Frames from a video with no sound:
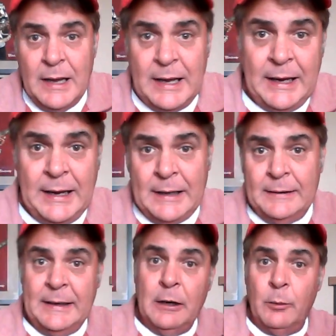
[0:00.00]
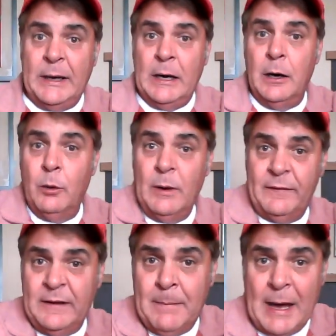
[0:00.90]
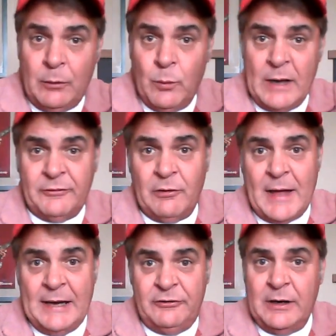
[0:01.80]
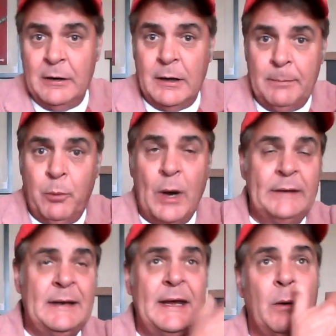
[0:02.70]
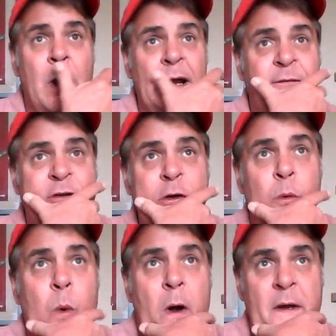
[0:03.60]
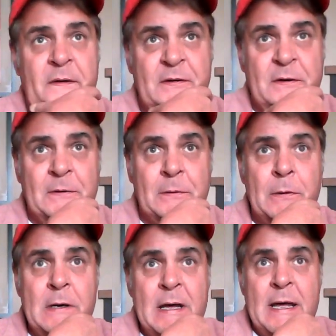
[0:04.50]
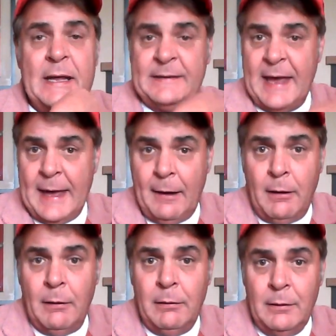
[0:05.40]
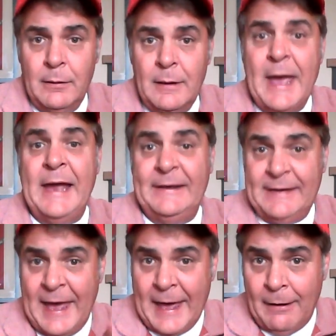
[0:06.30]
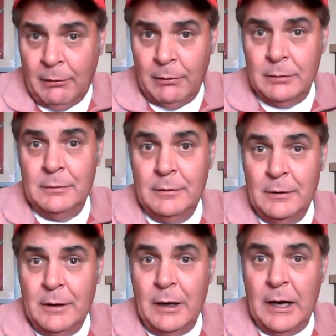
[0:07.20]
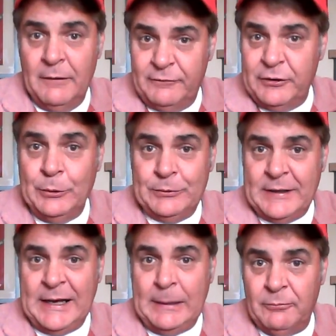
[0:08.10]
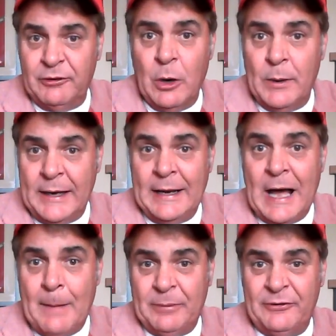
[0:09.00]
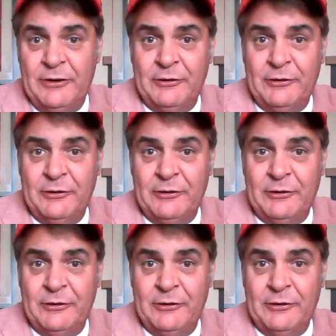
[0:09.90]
And here we go with the Mountain West clash here. And boy, I tell you what, if you wanted to tell a tale of two teams going in opposite